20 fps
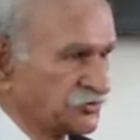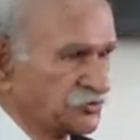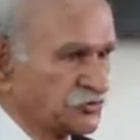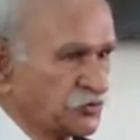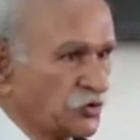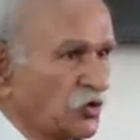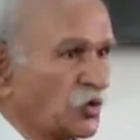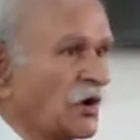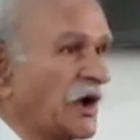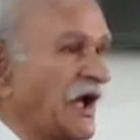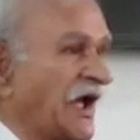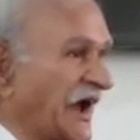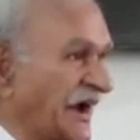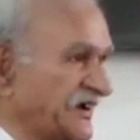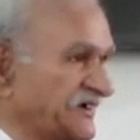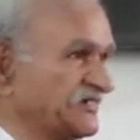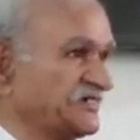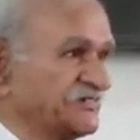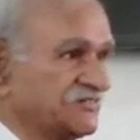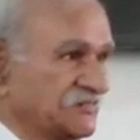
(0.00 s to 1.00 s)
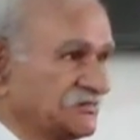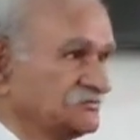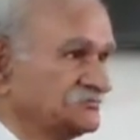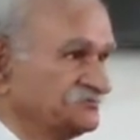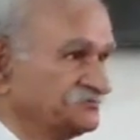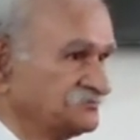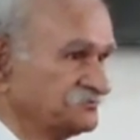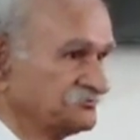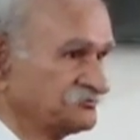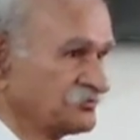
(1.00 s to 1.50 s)
two acts,
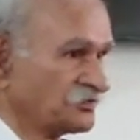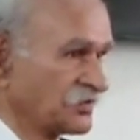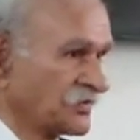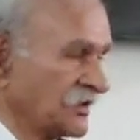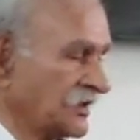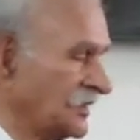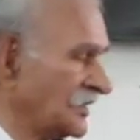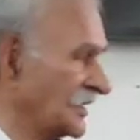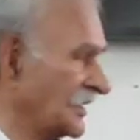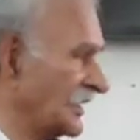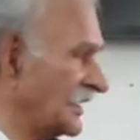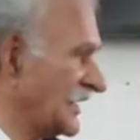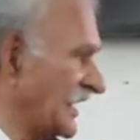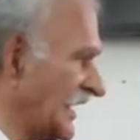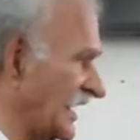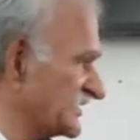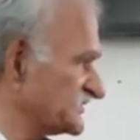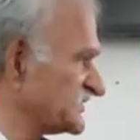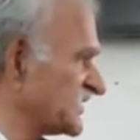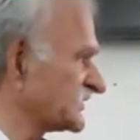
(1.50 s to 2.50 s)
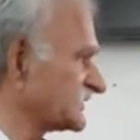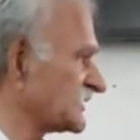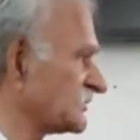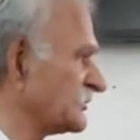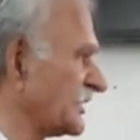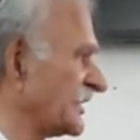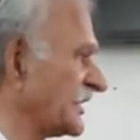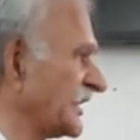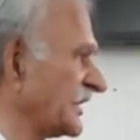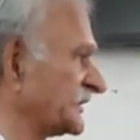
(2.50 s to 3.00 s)
Land
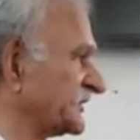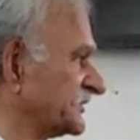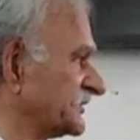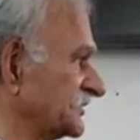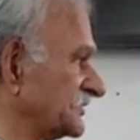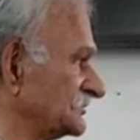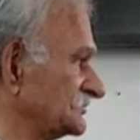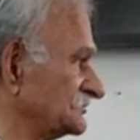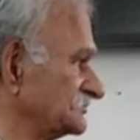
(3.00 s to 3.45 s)
Settlement Act